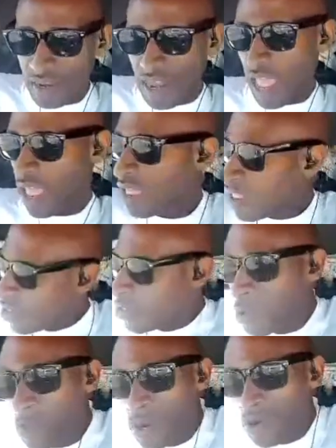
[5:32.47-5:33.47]
that
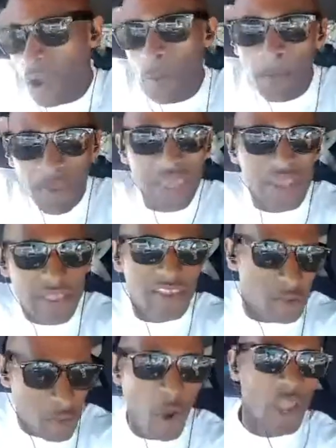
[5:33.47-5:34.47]
you will not be
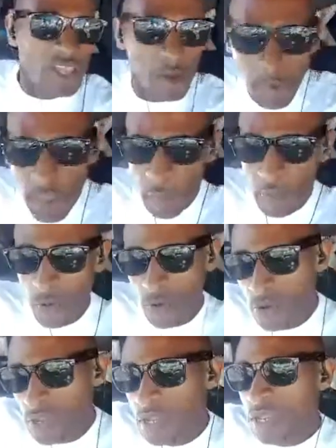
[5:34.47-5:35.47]
disappointed, people.
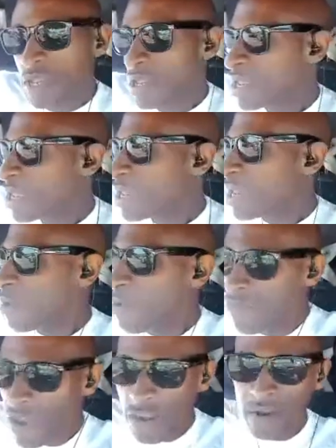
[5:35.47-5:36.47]
They were
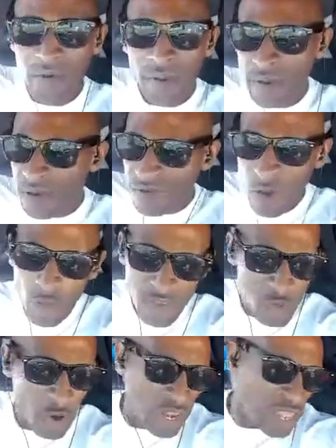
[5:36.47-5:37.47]
written over
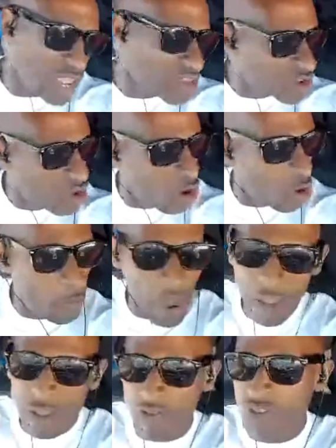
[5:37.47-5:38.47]
20 years ago
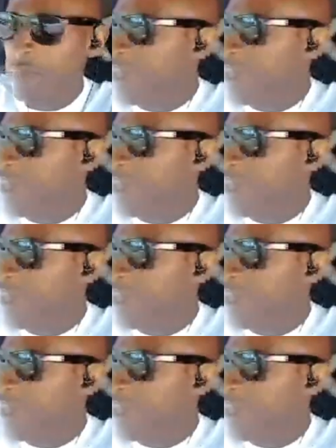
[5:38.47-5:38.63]
by Dr.